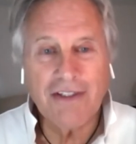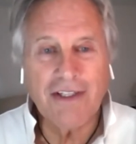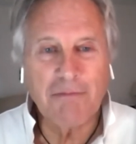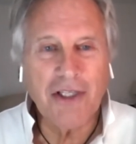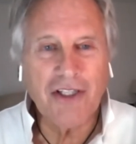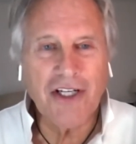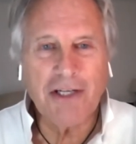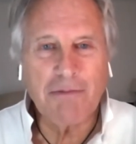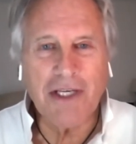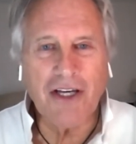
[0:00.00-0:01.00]
ability
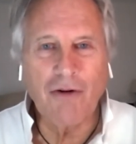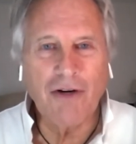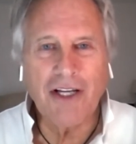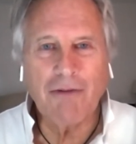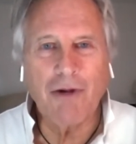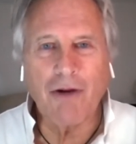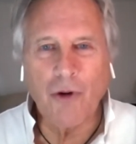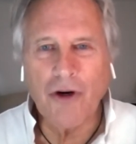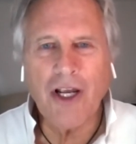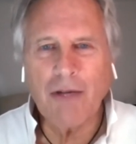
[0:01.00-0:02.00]
to be only what
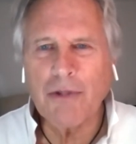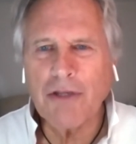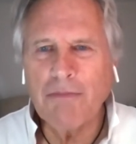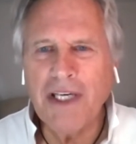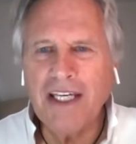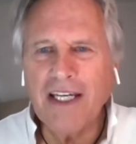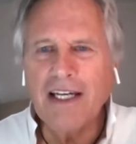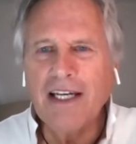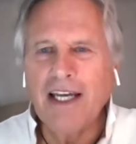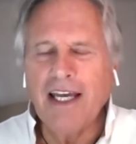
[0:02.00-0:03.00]
we're able to be.
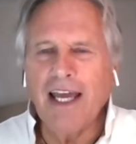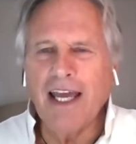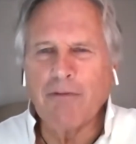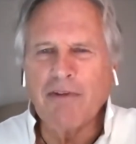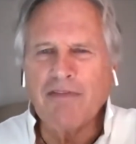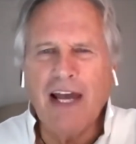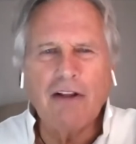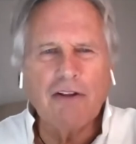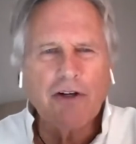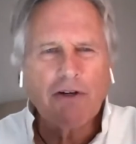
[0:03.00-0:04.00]
And we've now
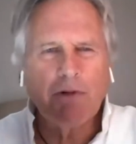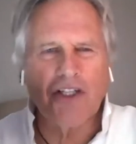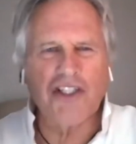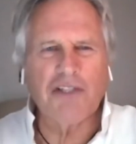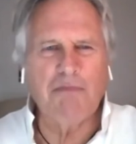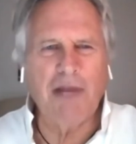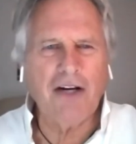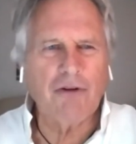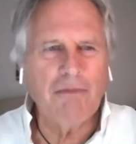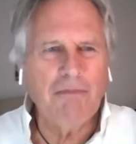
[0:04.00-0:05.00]
learned what a
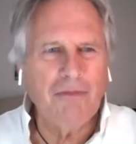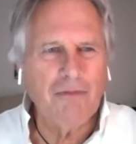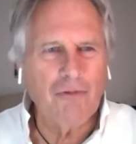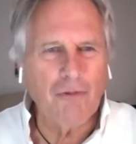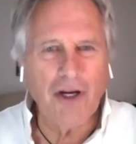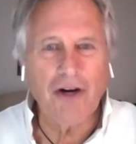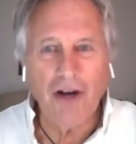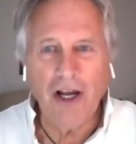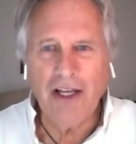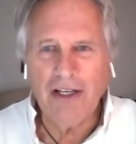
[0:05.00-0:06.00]
spectrum we're
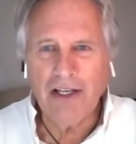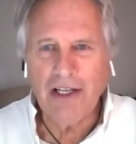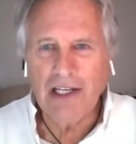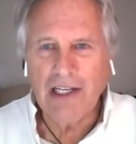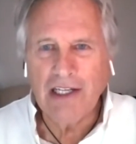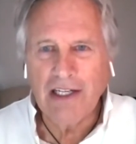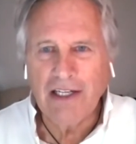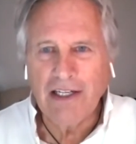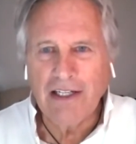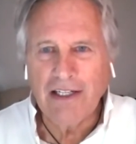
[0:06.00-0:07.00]
on
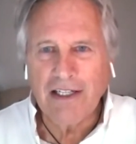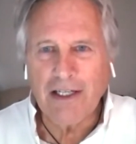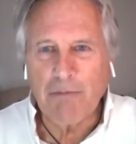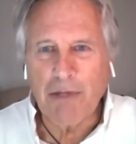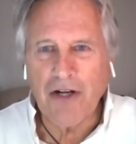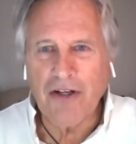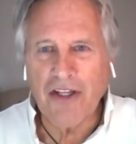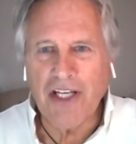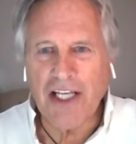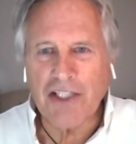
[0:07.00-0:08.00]
compared to
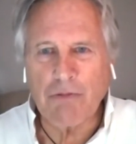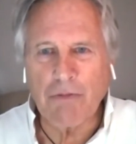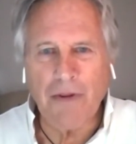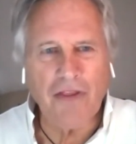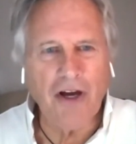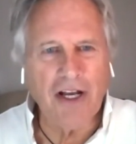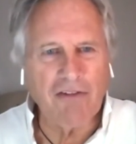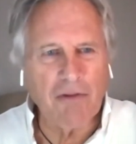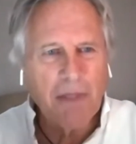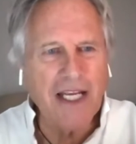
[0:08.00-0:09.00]
the days when we thought
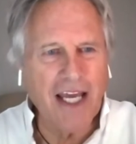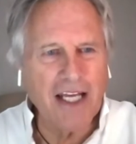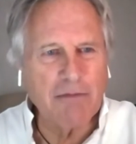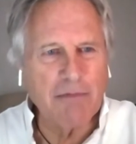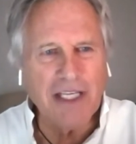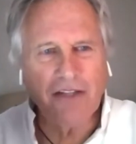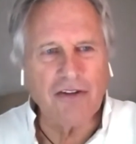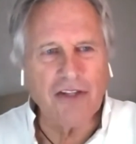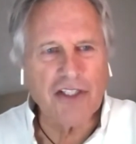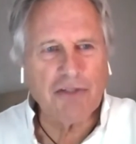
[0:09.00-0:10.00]
everybody had to be
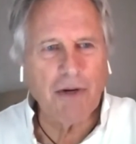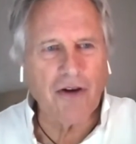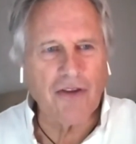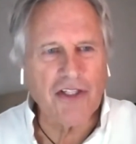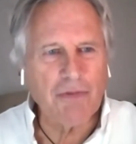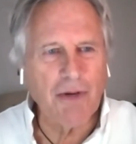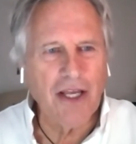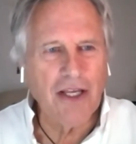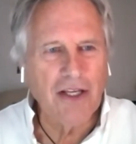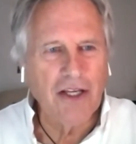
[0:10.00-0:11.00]
either this way or this way,